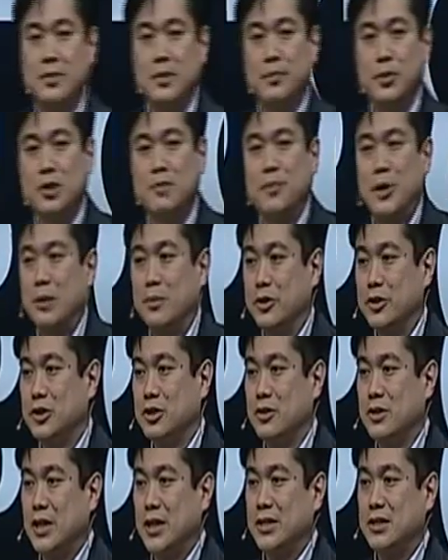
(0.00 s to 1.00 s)
a book publisher
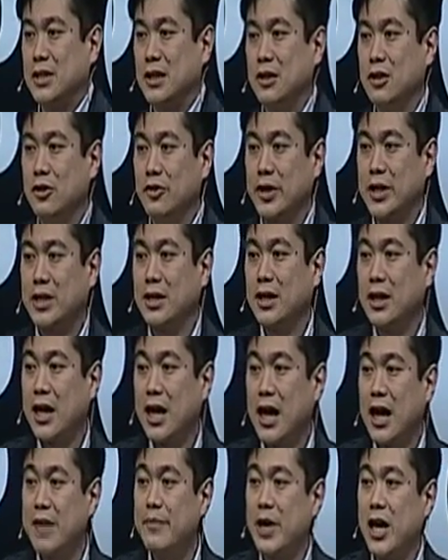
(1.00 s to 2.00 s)
and I say, Loic,
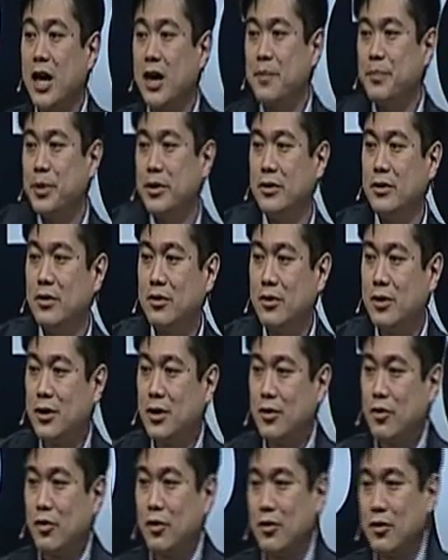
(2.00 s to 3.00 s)
I'm happy
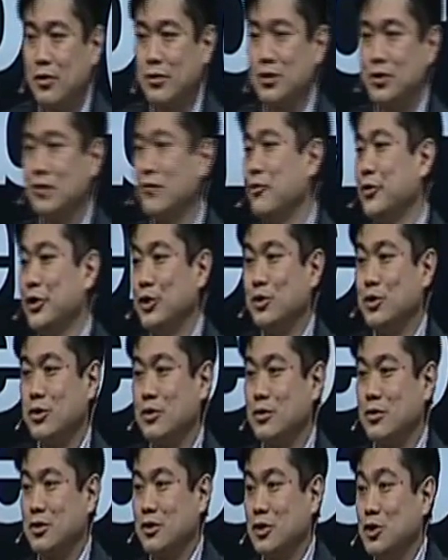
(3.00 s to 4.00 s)
for you to
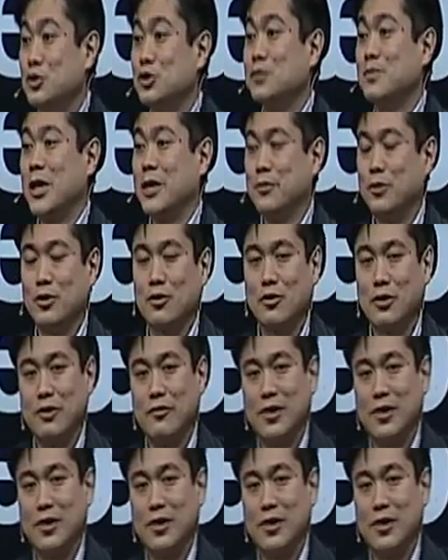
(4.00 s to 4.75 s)
use my book. Or if